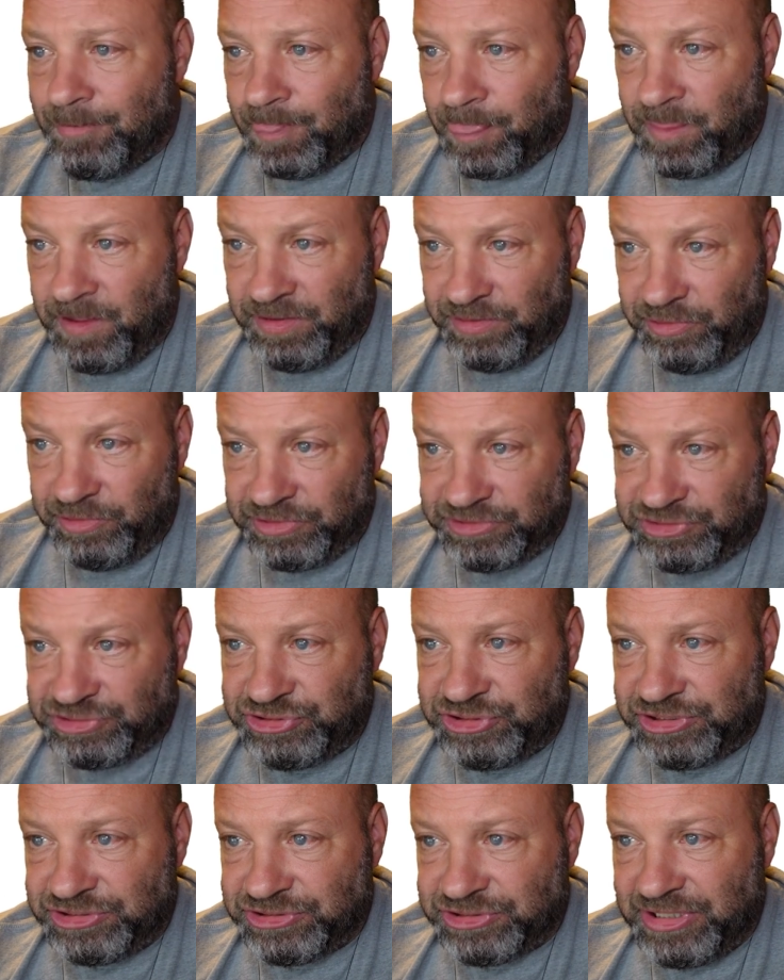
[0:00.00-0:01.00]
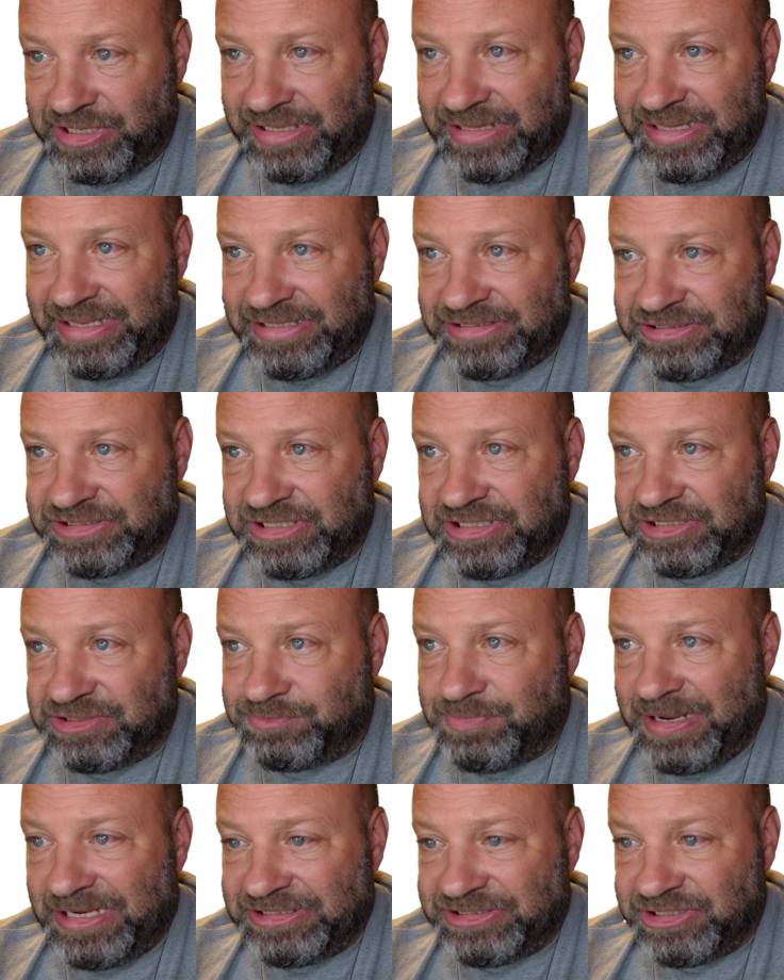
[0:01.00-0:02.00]
It looks just like this, and it's
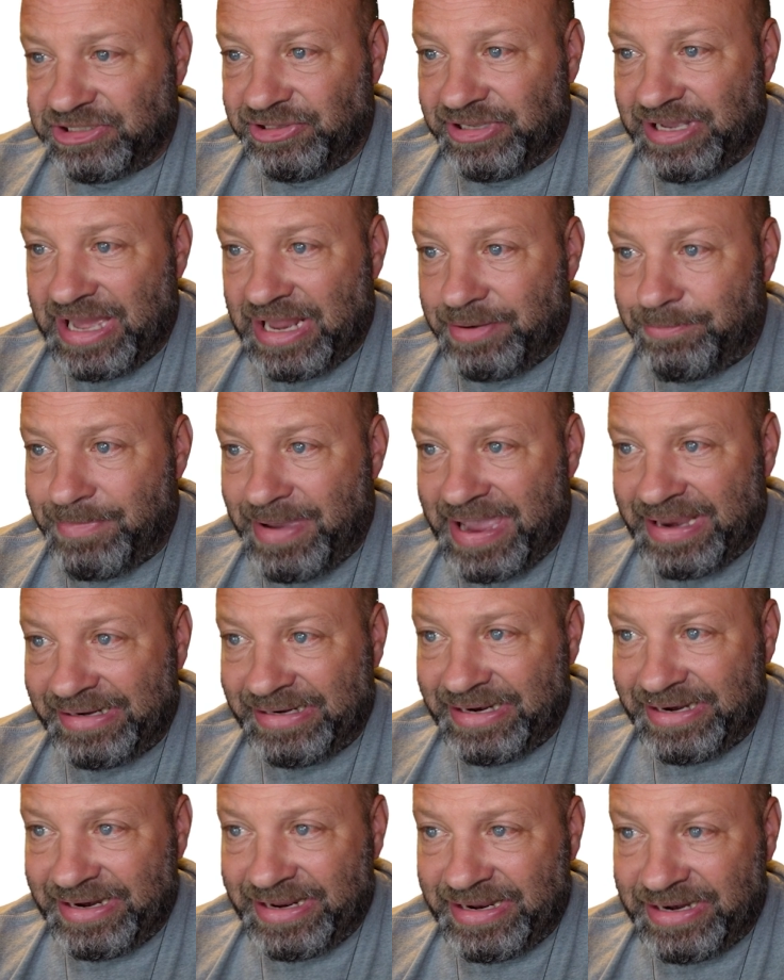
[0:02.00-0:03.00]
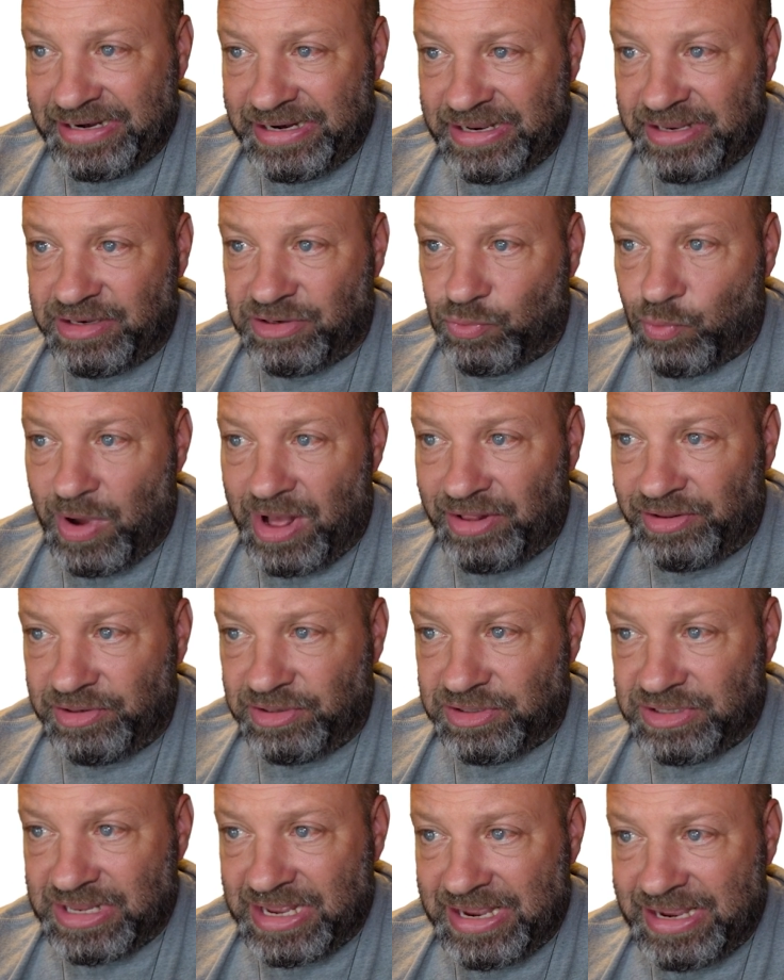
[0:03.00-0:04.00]
basically got a magnet in it as well
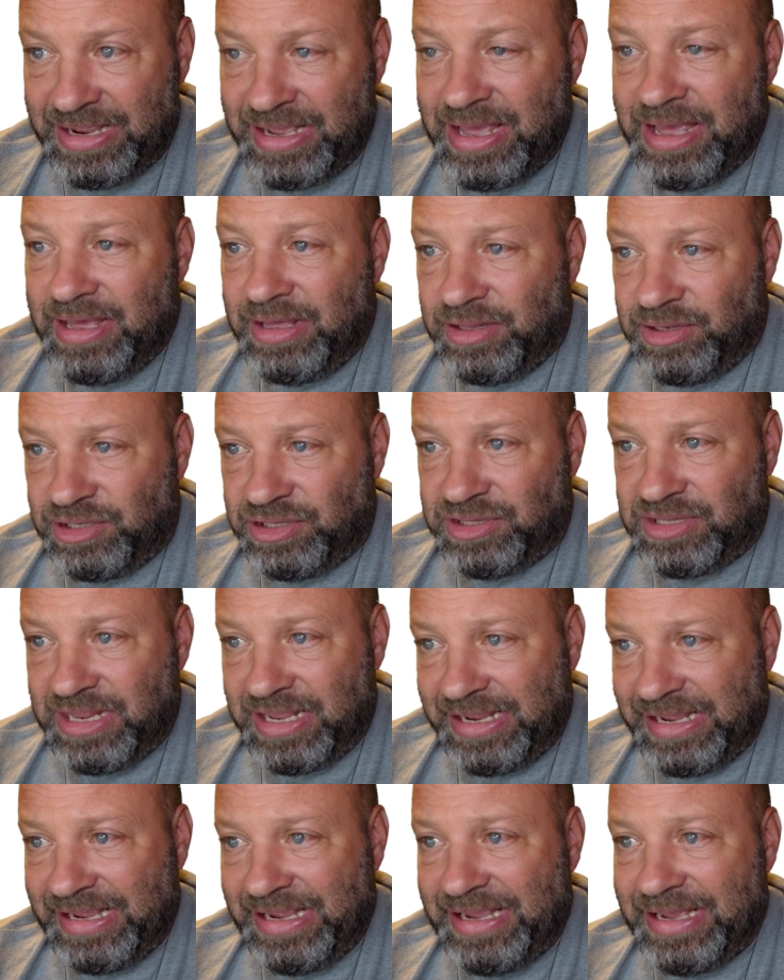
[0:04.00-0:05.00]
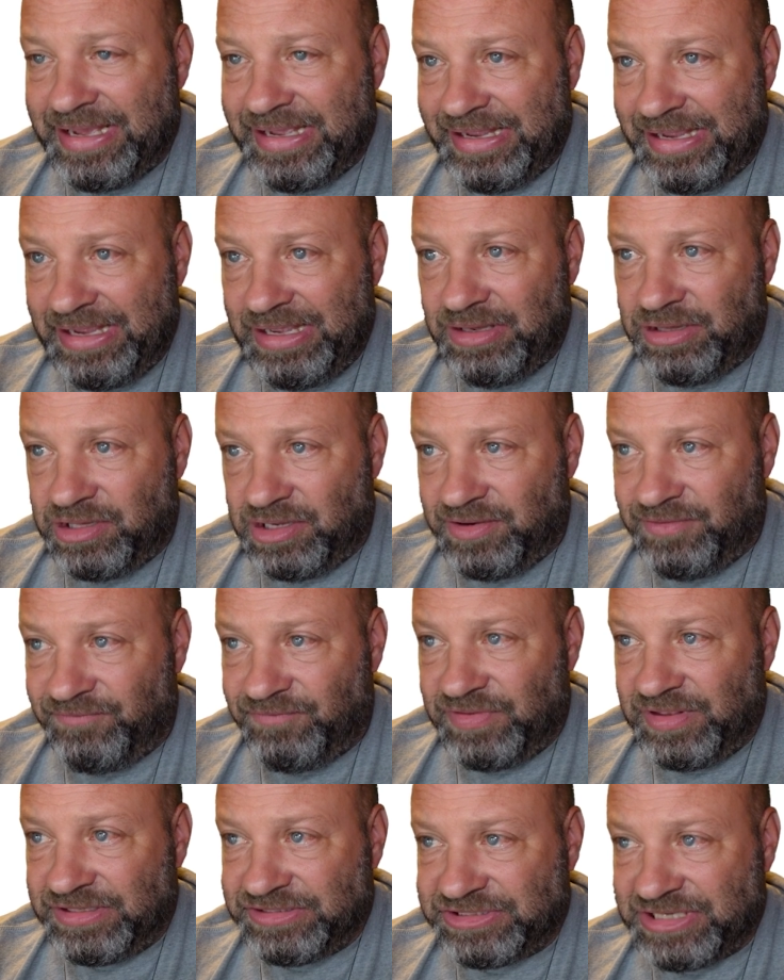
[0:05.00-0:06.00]
as a sticky
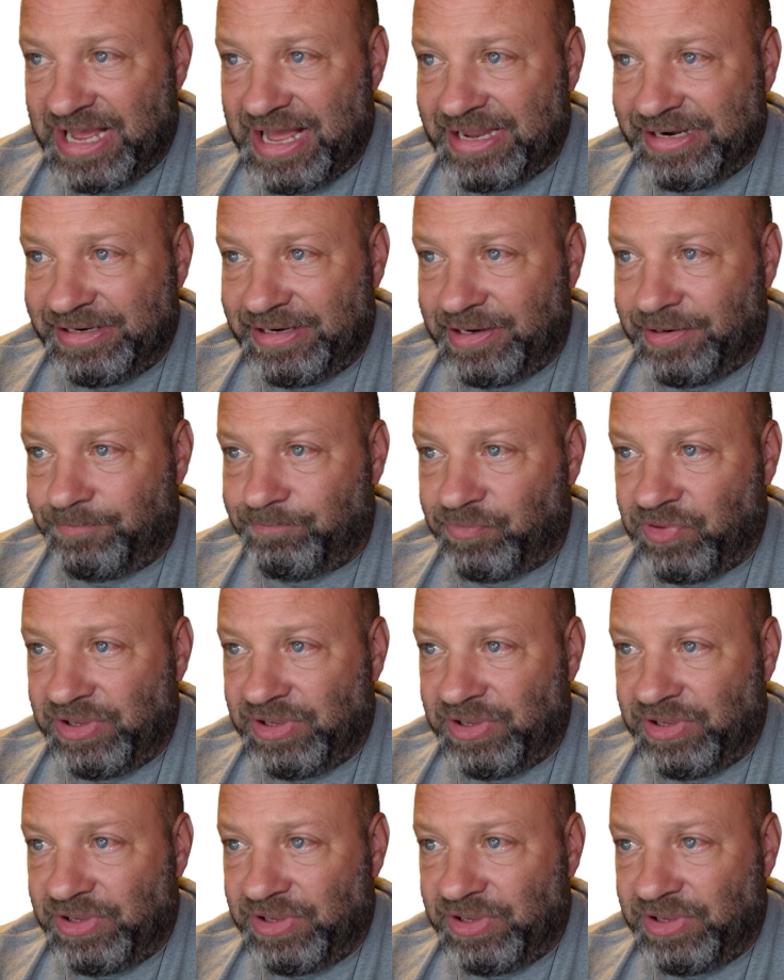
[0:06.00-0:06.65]
adhesive that's on there.